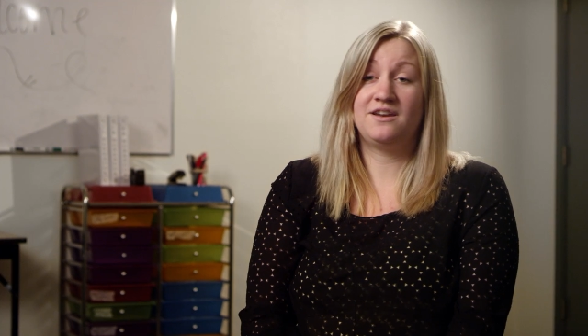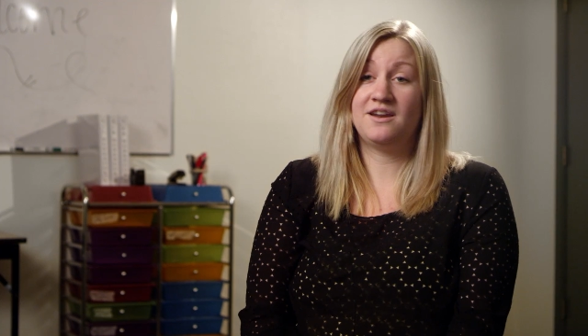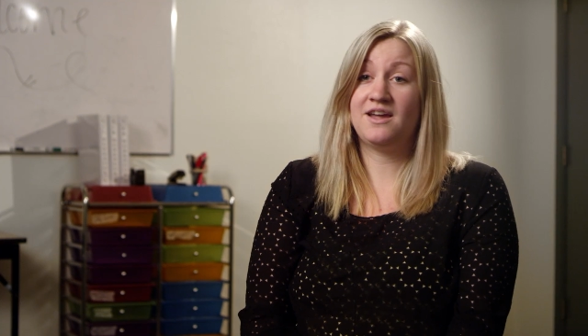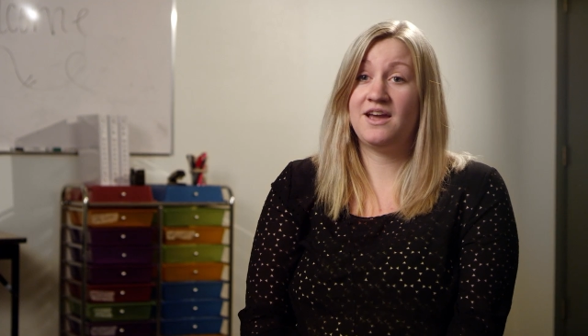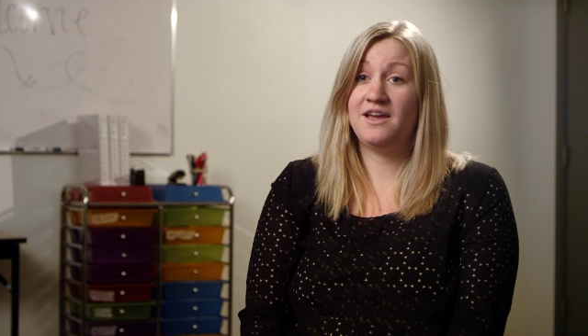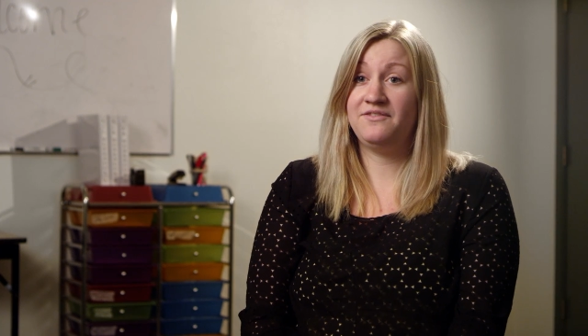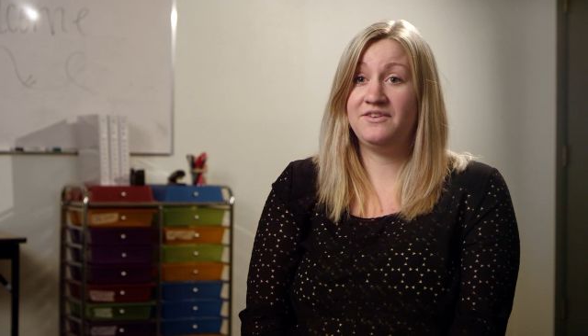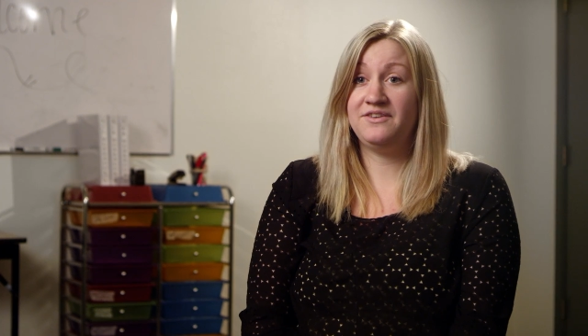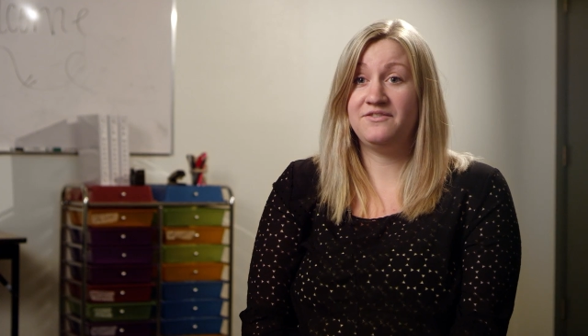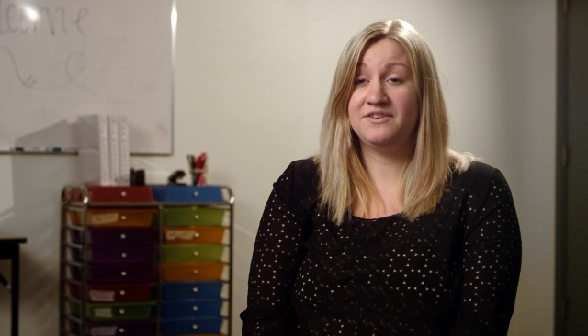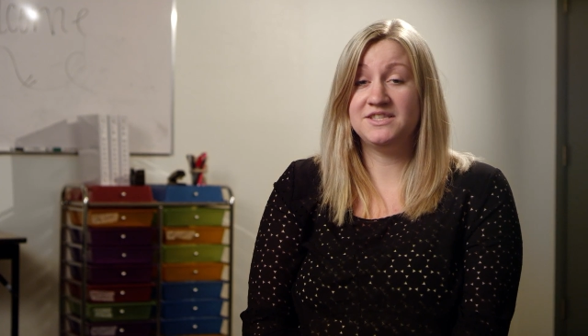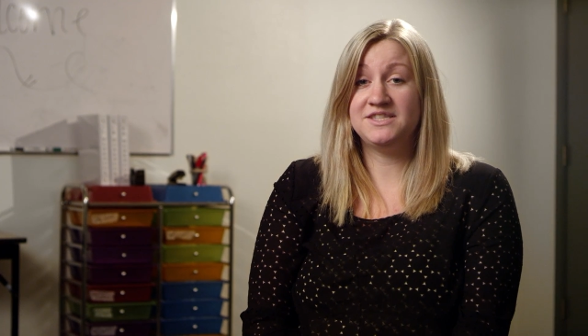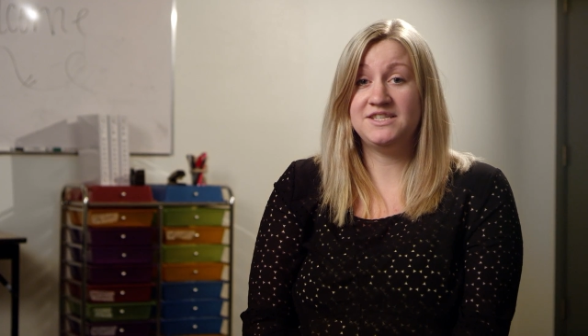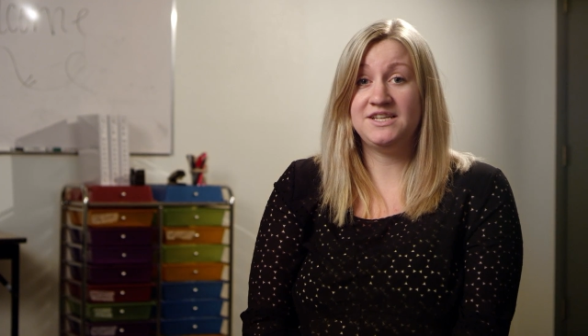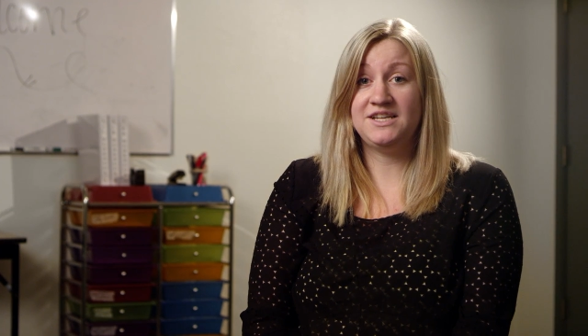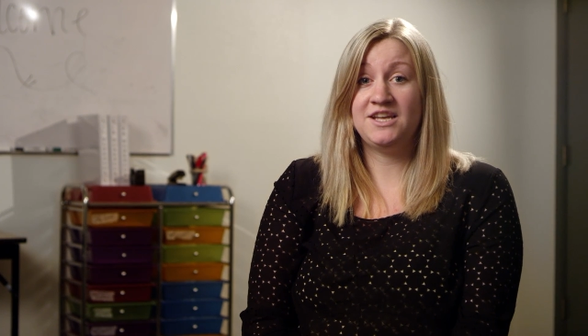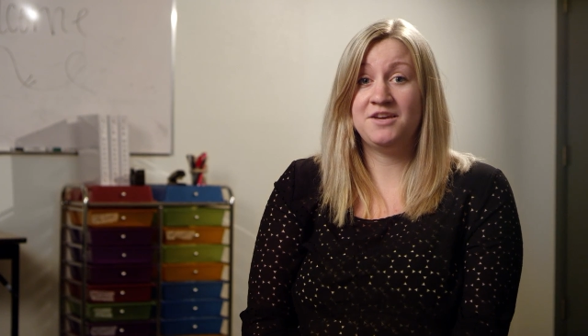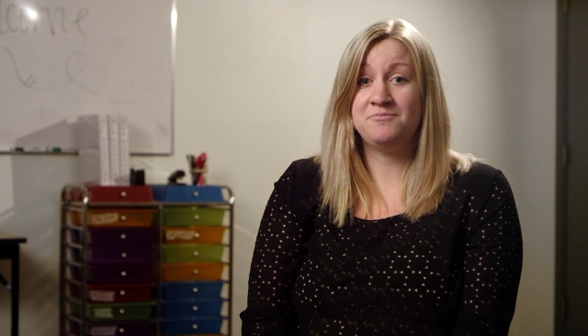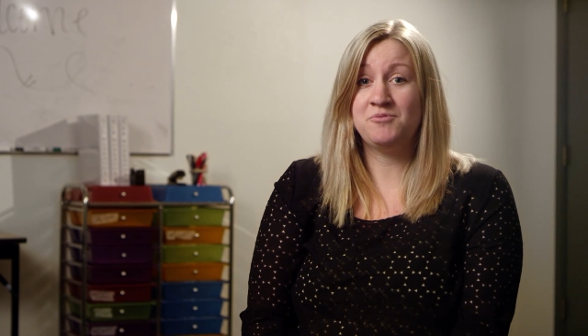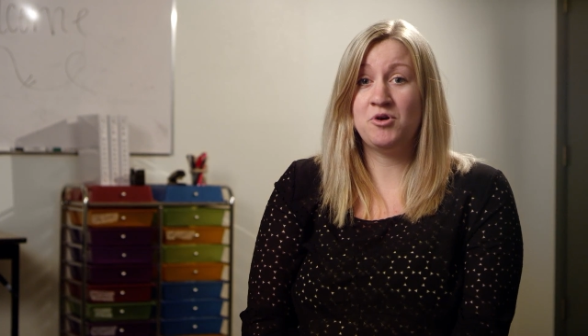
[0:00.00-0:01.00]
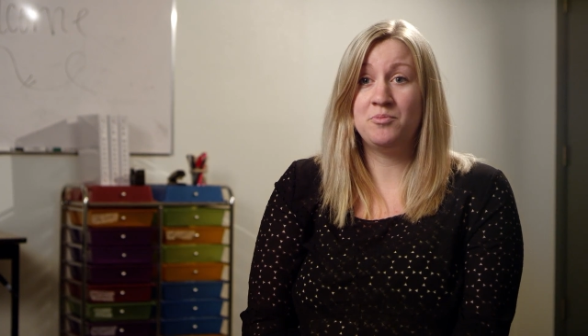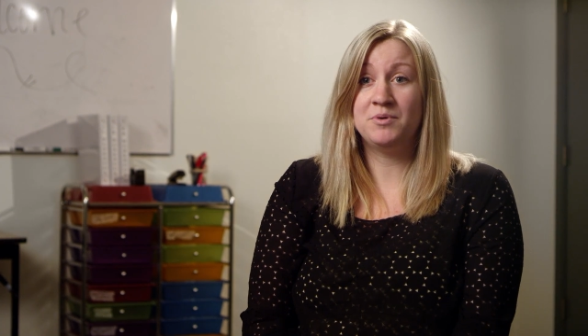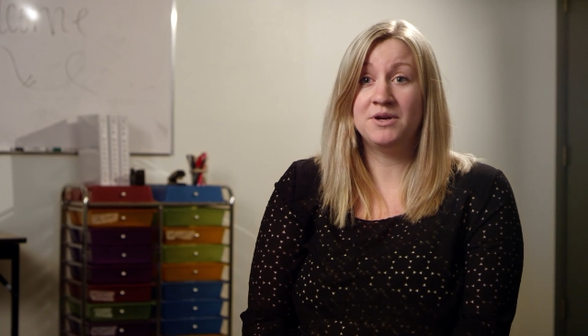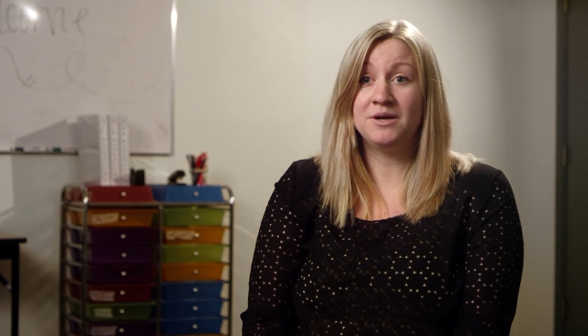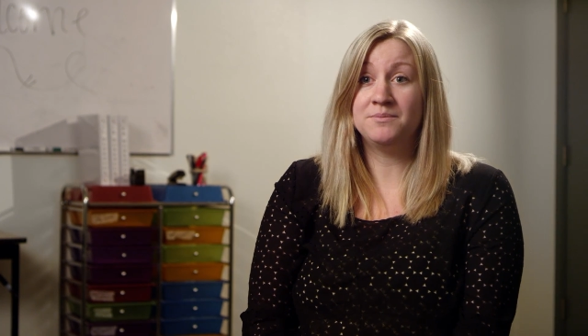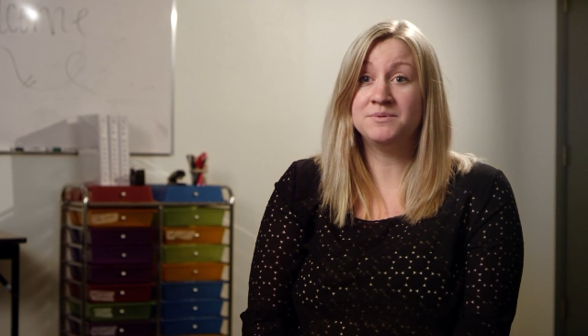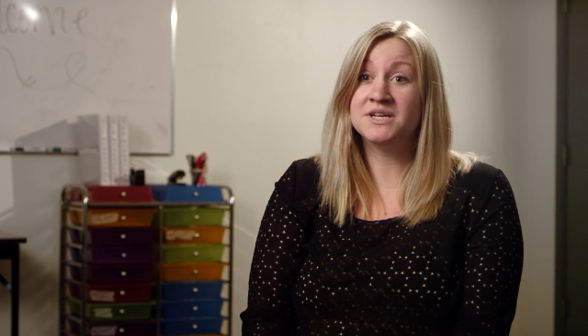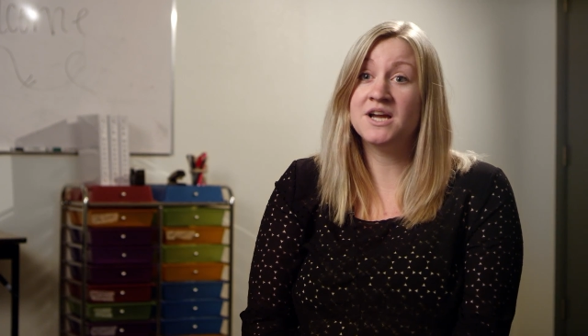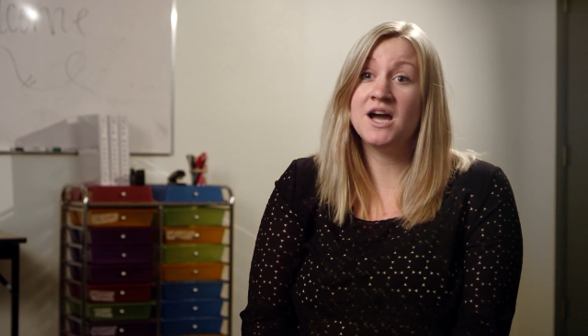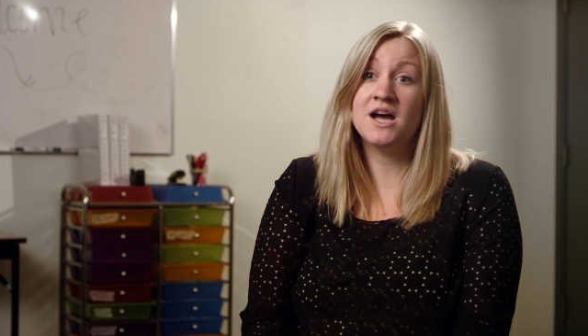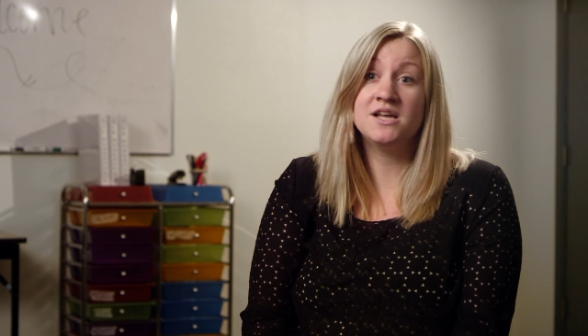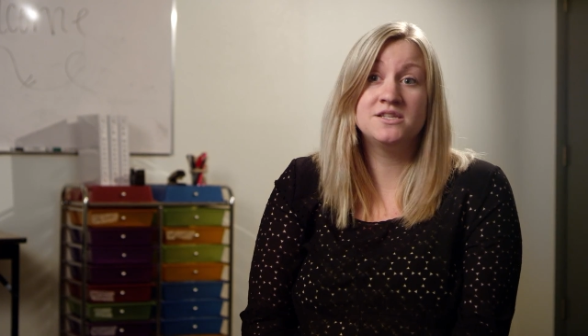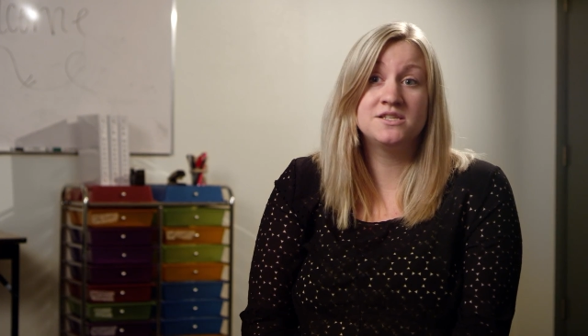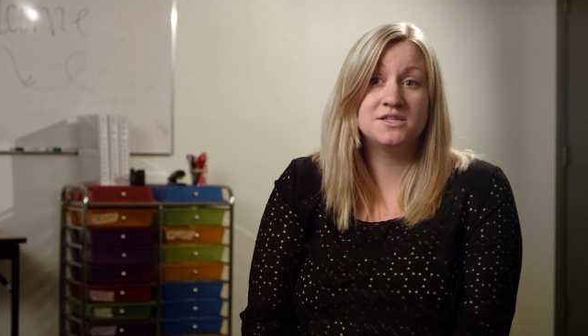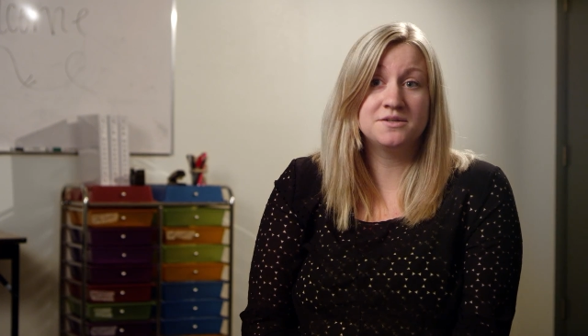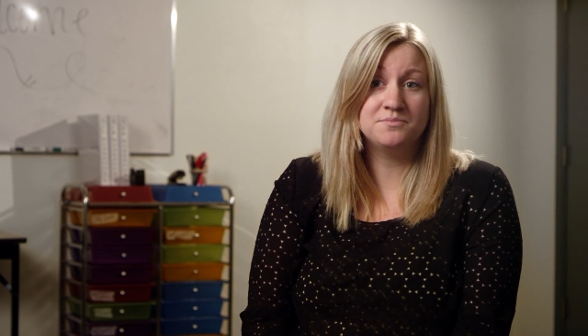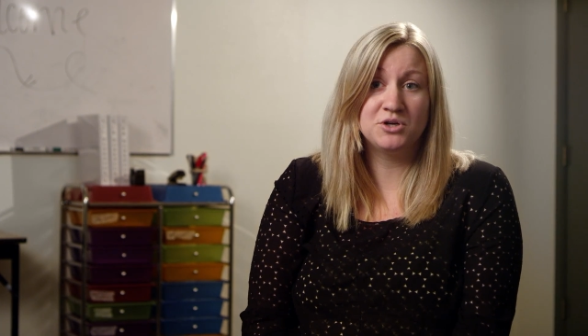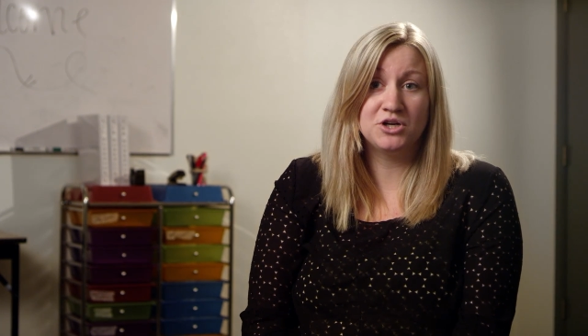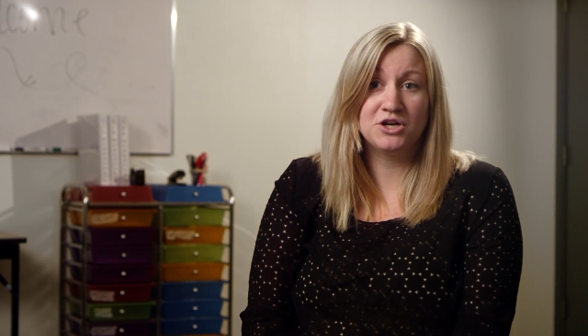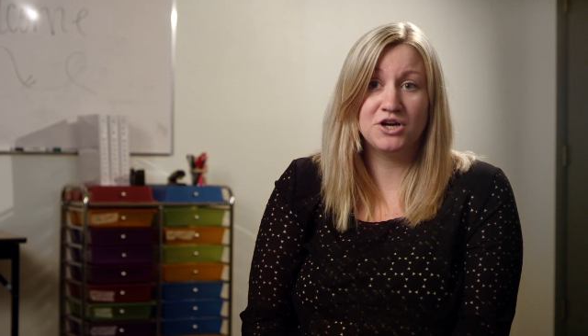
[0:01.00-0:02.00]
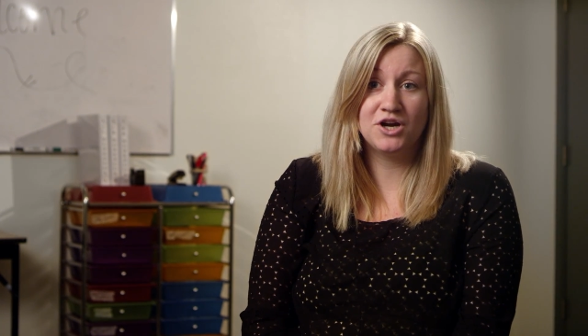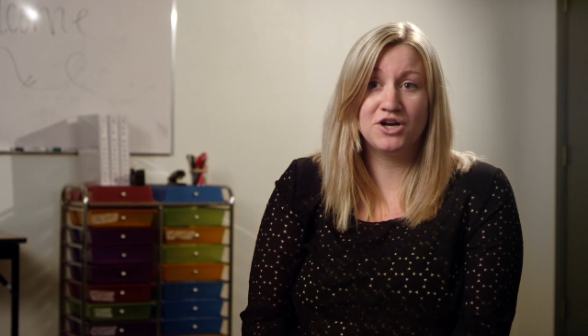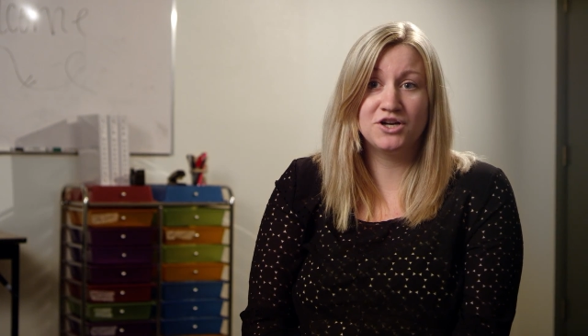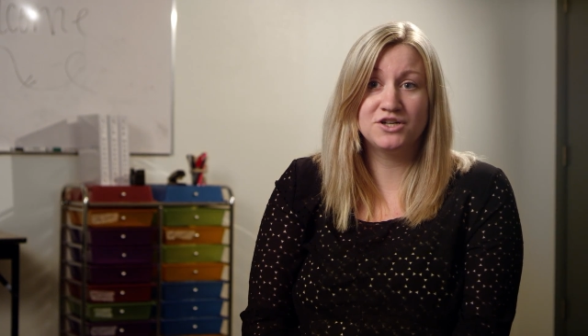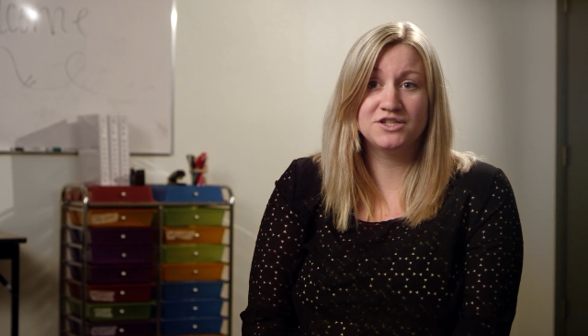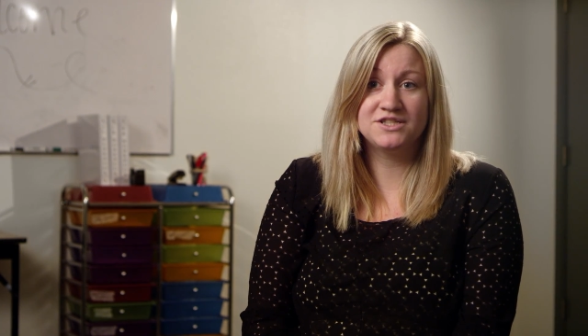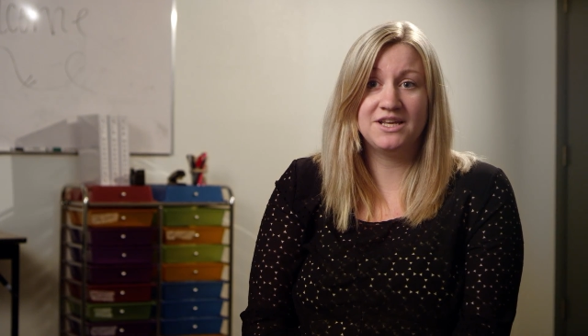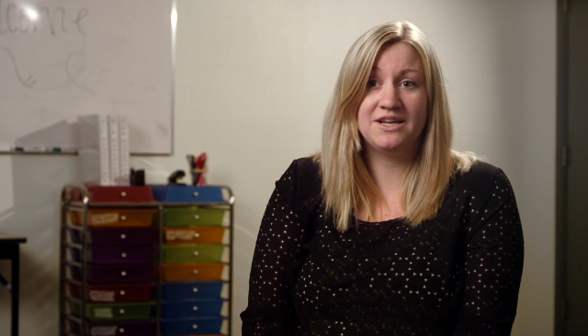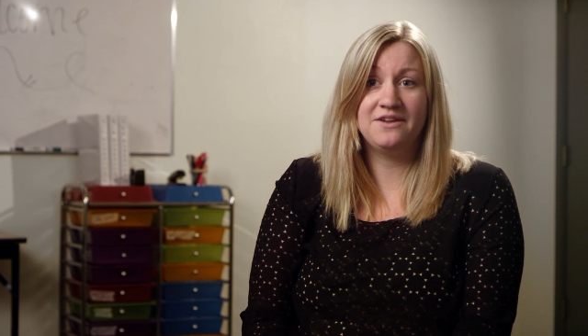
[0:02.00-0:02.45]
I've even seen him open up to customers